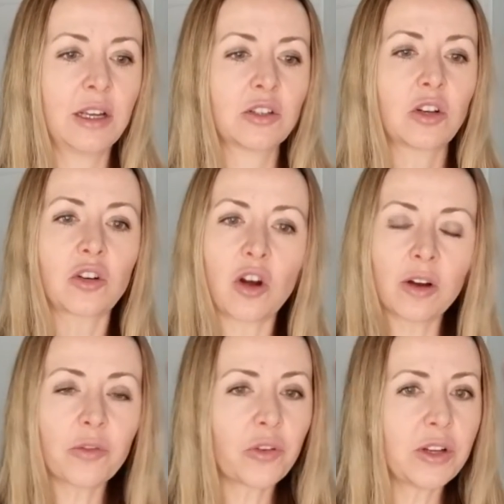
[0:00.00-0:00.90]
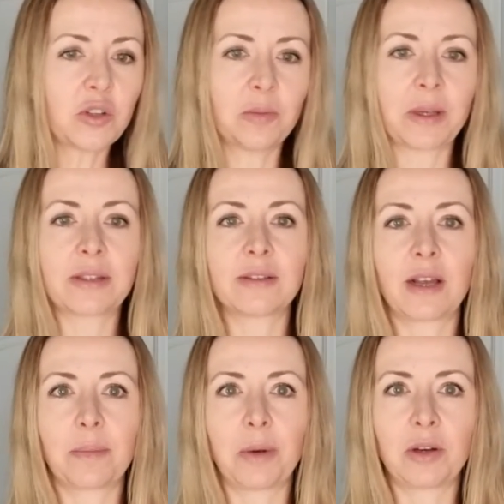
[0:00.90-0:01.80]
So it can't freeze your muscles
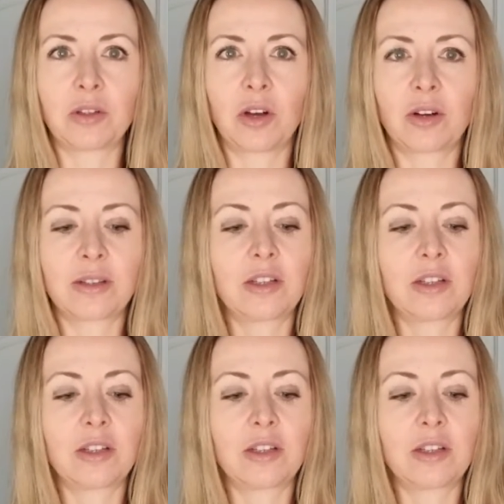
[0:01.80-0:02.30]
like Botox.